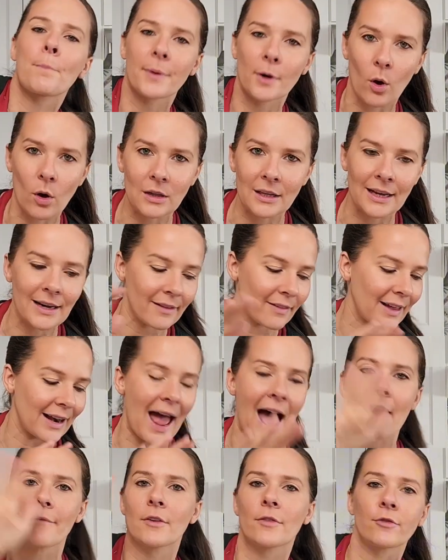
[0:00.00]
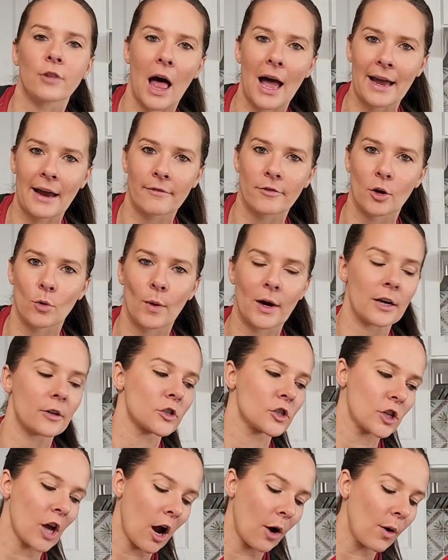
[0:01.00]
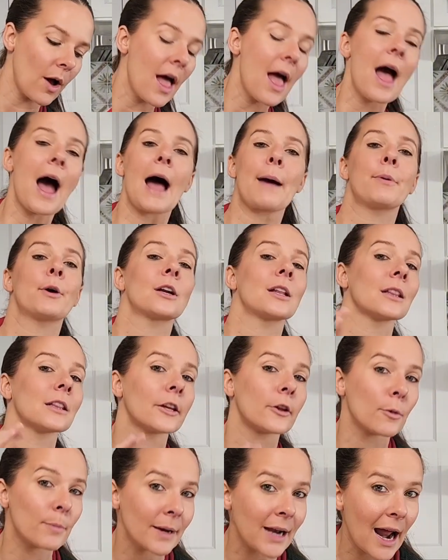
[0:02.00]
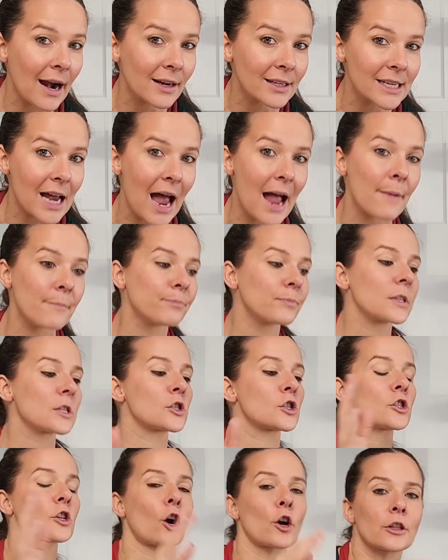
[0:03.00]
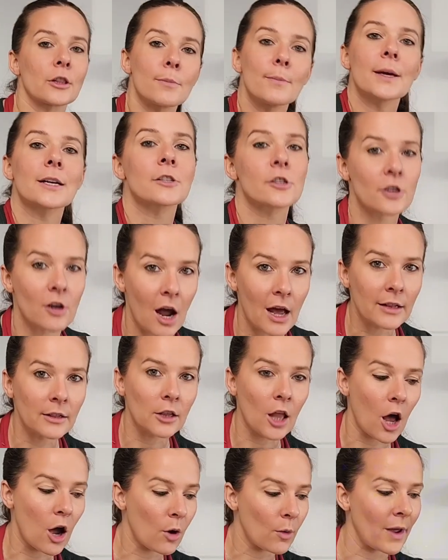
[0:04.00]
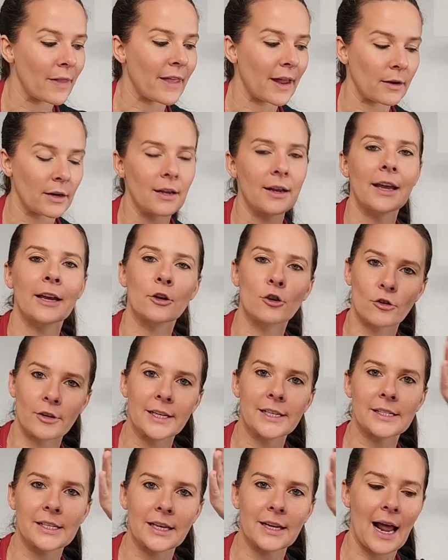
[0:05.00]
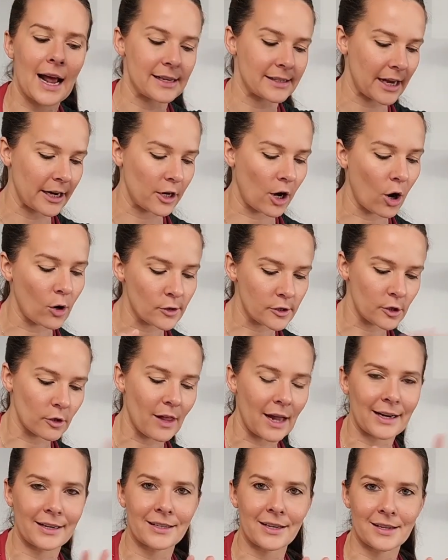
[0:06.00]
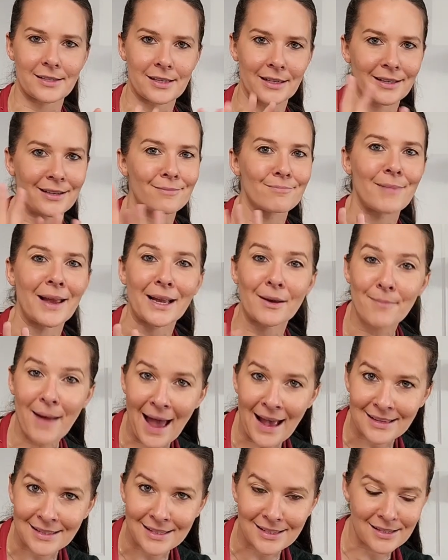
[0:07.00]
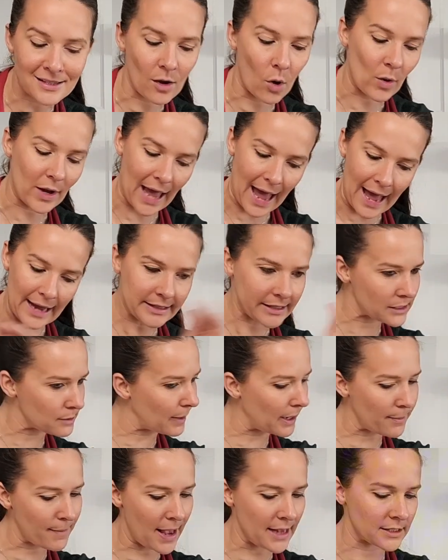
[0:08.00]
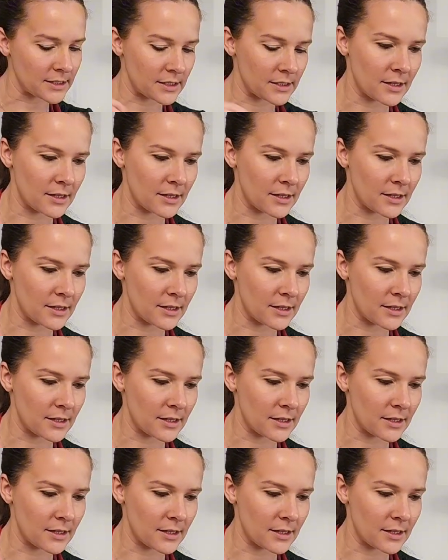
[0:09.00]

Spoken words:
it all in and then have it fly everywhere. So I put a little bit at a time, start the mixer on low, and then increase it as I go so that it doesn't make a mess, okay? It doesn't make a mess.